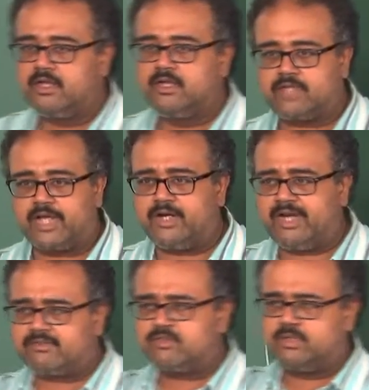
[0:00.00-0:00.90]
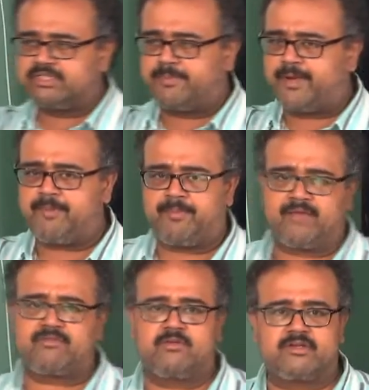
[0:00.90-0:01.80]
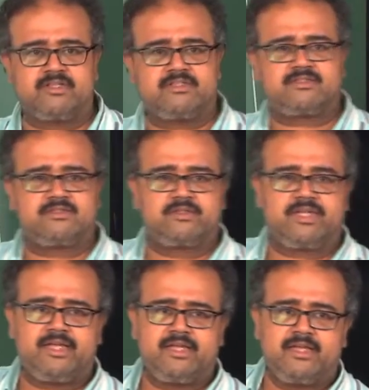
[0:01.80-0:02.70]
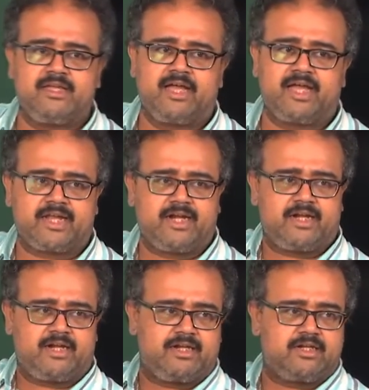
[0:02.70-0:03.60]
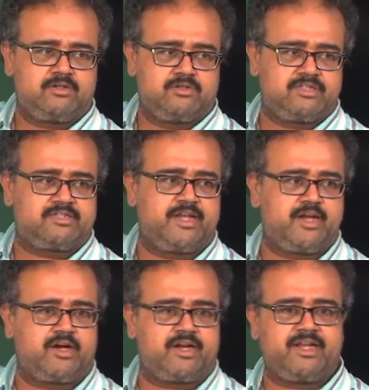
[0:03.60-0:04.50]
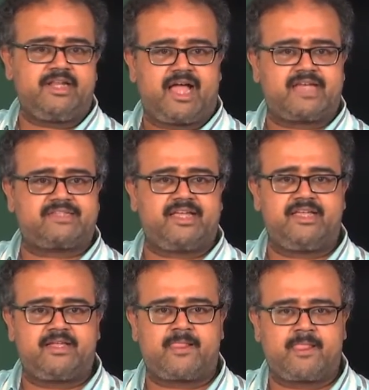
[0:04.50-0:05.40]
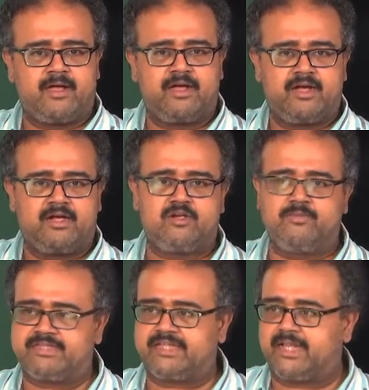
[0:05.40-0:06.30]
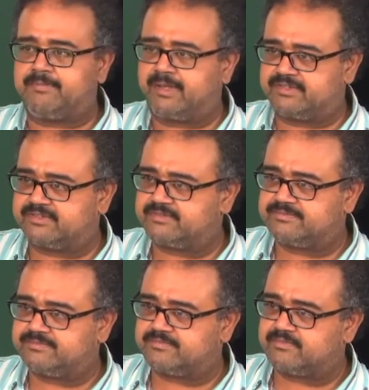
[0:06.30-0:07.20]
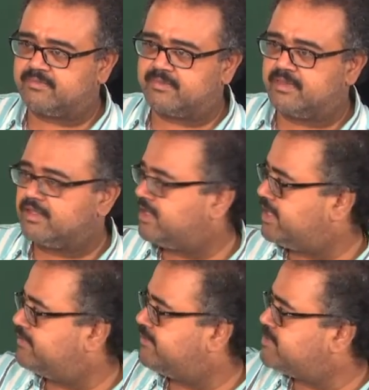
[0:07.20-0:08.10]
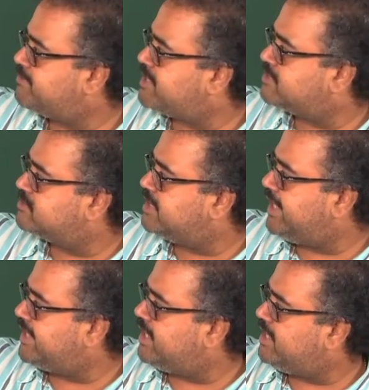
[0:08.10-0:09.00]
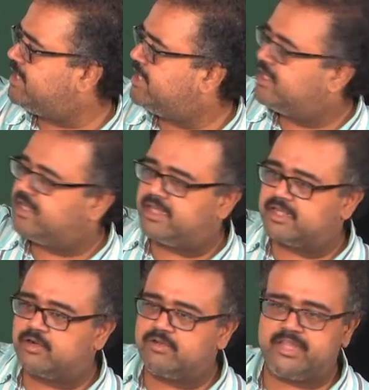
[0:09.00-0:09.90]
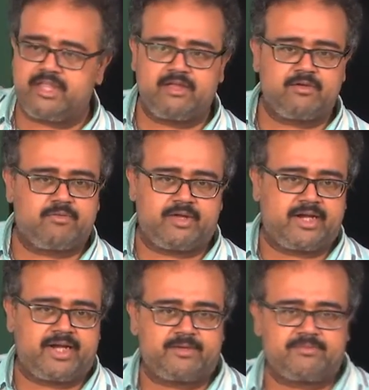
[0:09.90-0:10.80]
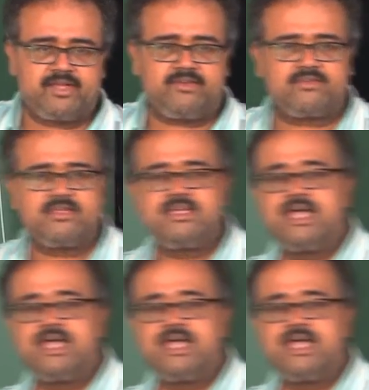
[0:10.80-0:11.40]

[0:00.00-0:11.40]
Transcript: So I do not have to do a separate pass over this, okay. I can do this reordering as I do my second pass. Okay, the first pass through the data, I count the one item sets.